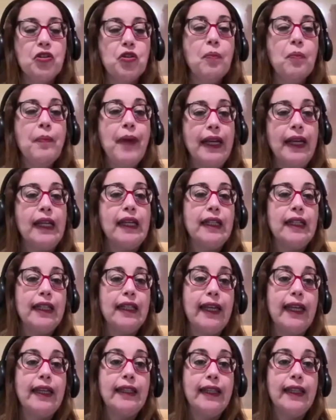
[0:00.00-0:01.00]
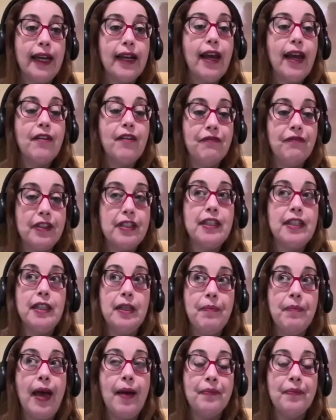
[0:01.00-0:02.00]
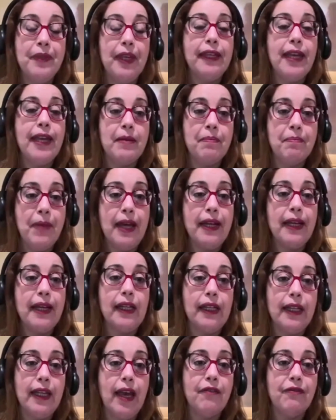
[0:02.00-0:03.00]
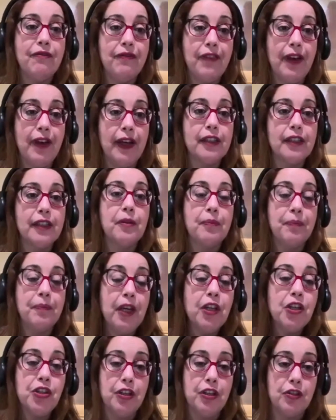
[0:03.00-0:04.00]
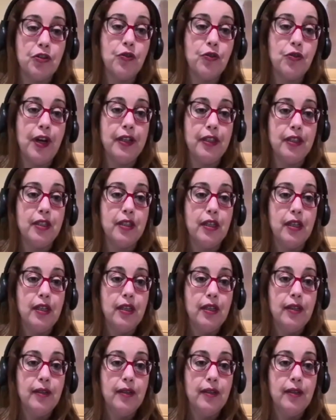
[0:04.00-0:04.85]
also medically, it can sleep apnea can medically affect the patients, right?